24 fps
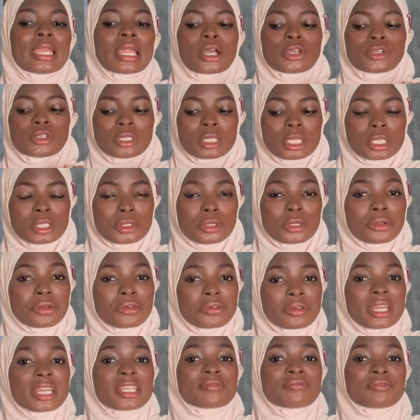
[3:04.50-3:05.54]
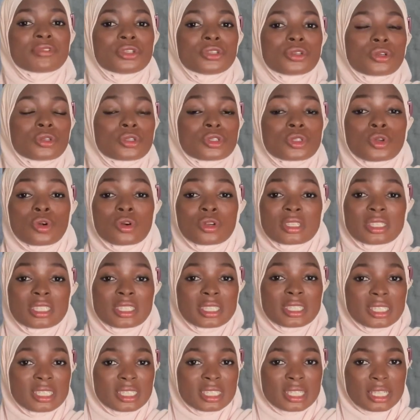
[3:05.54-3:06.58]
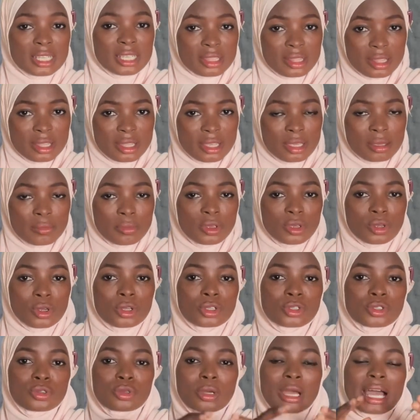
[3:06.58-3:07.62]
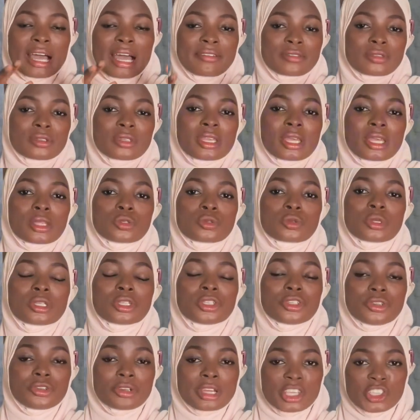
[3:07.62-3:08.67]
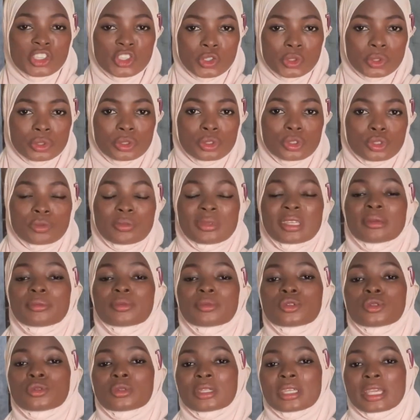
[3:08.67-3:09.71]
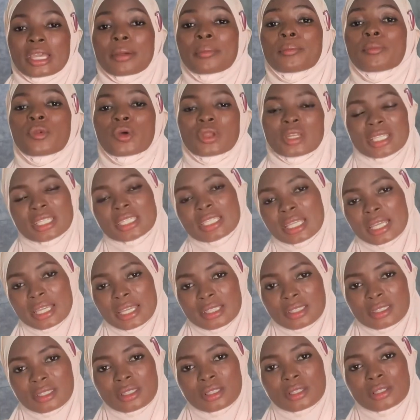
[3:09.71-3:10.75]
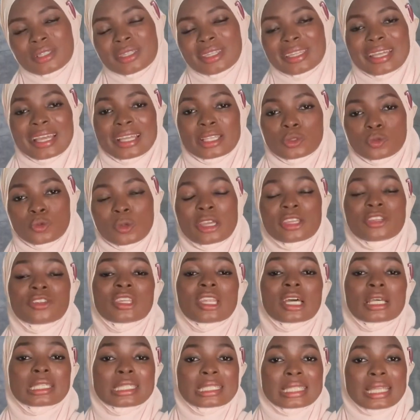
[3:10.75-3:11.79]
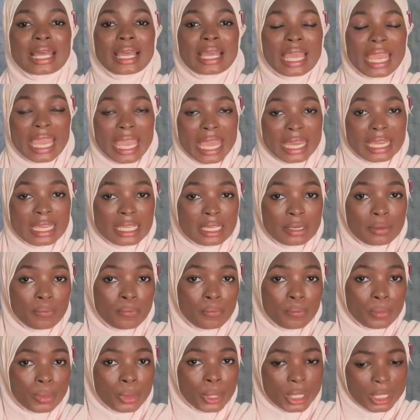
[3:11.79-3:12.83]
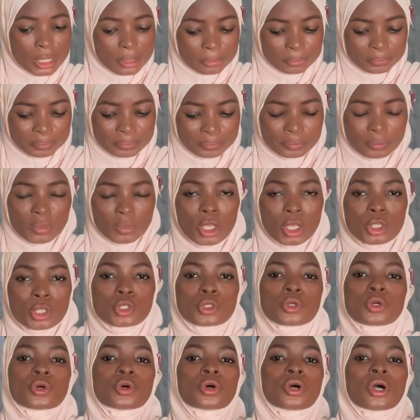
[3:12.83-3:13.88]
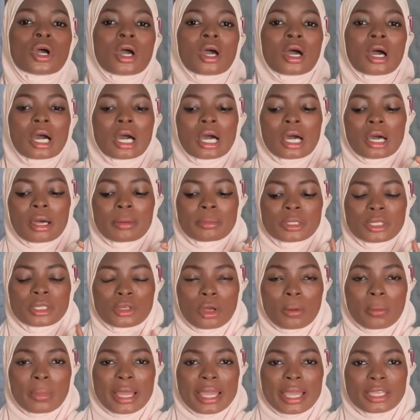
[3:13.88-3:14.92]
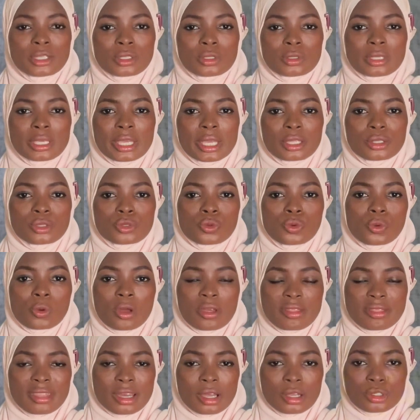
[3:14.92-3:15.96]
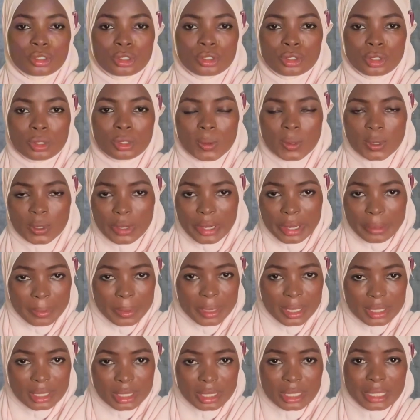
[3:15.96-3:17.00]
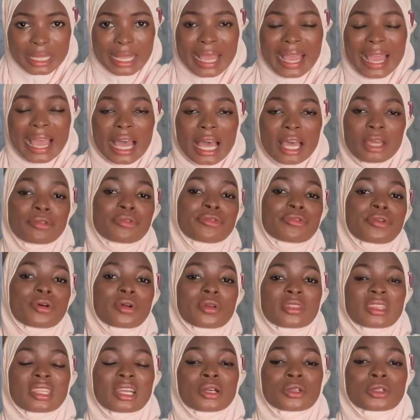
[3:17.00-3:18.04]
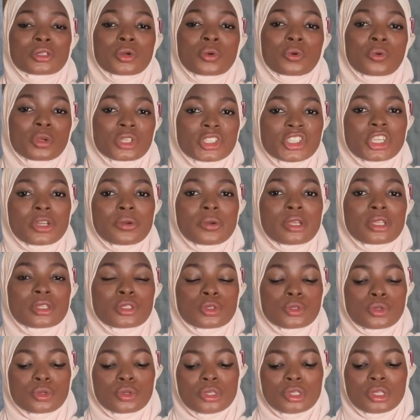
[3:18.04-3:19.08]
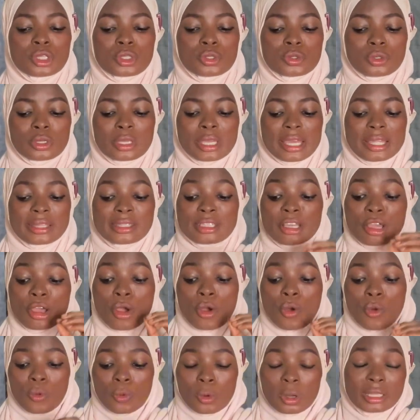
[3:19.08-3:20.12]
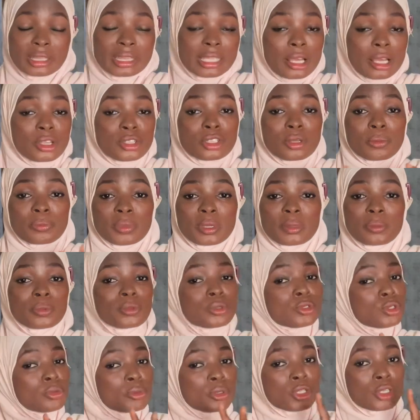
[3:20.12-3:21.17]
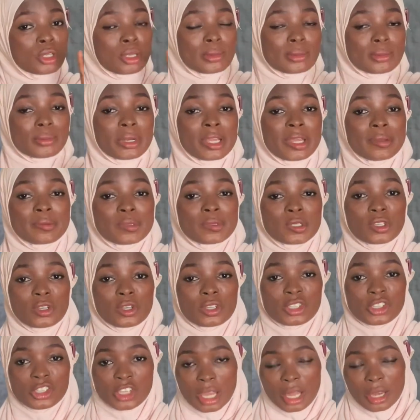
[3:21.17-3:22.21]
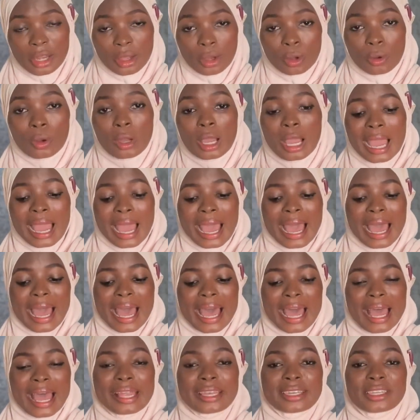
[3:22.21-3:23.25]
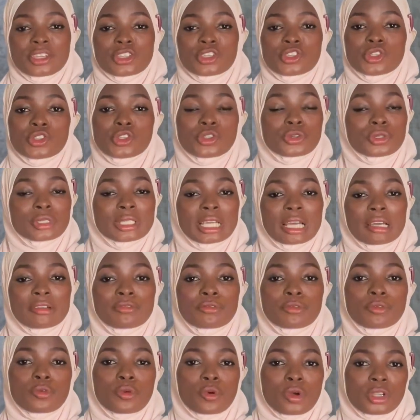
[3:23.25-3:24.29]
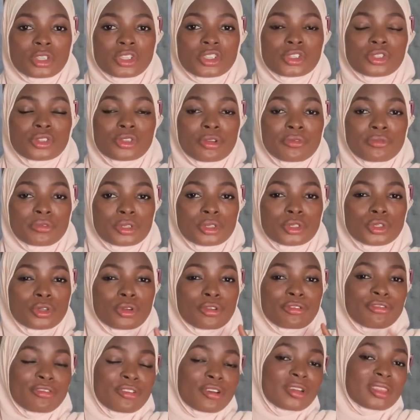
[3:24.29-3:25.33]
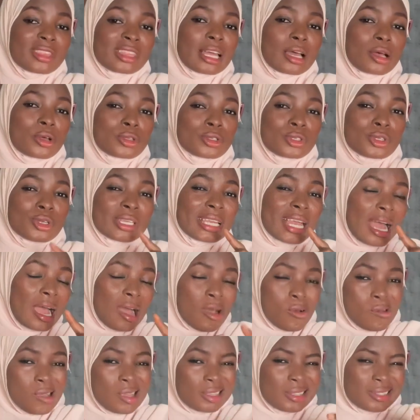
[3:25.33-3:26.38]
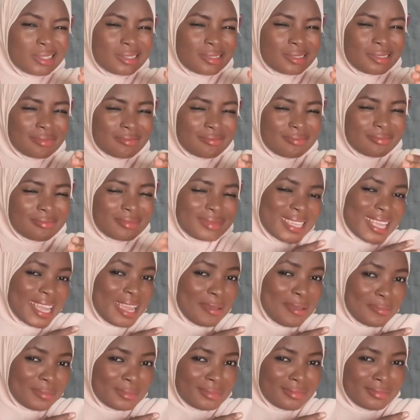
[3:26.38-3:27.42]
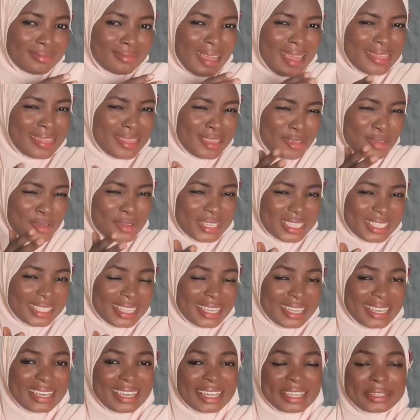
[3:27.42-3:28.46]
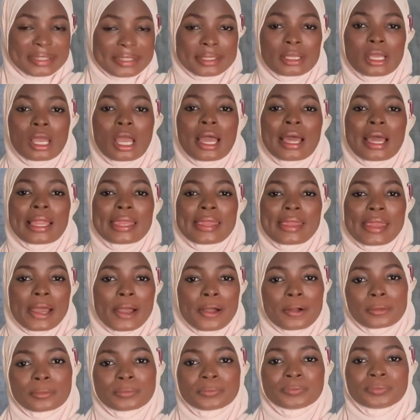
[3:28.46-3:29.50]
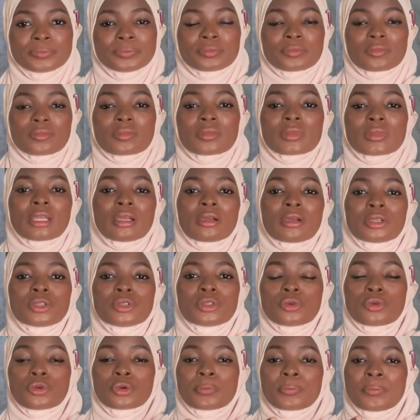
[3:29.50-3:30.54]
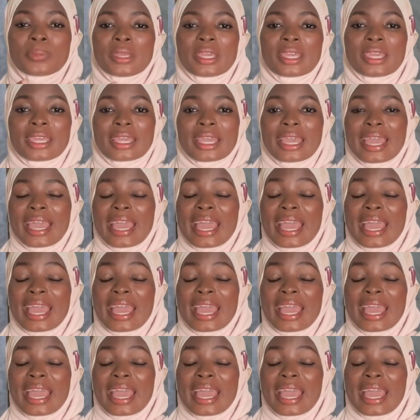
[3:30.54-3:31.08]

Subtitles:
Now, you need to create videos consistently because you have to get to a threshold to be able to get monetized. That's when you now start earning money. So, the number is to get to 1,000 subscribers and 4,000 watch hours. So, you need to get 1,000 people to be subscribed to your channel, and they should have watched your video 4,000 hours time. I think you understand that. Now, you could pick